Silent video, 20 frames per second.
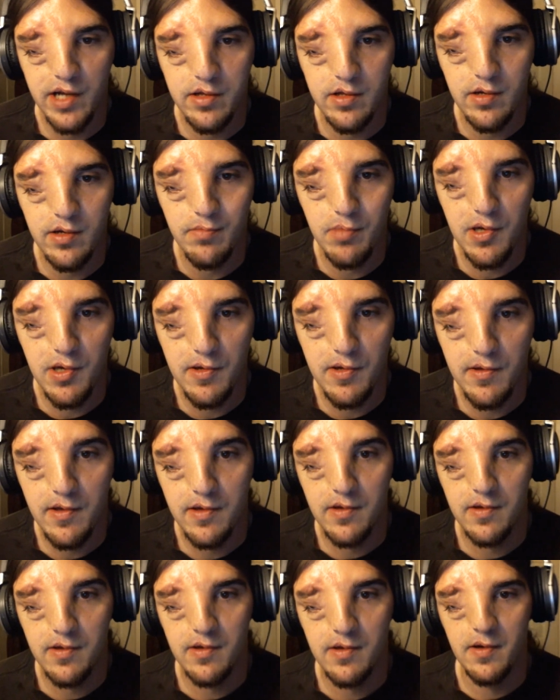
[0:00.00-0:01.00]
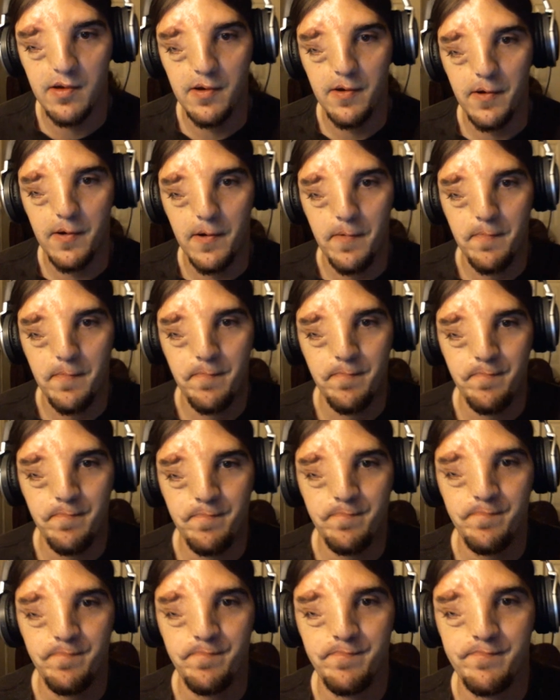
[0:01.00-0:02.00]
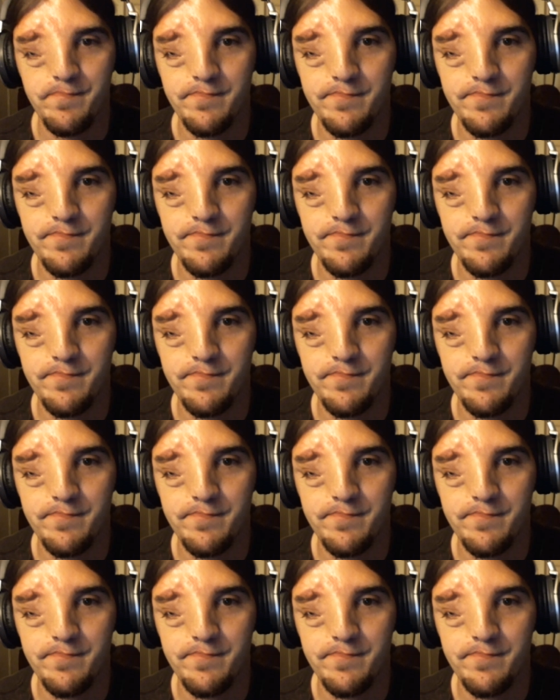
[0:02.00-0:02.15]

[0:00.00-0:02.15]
they have to protect their business. Eh.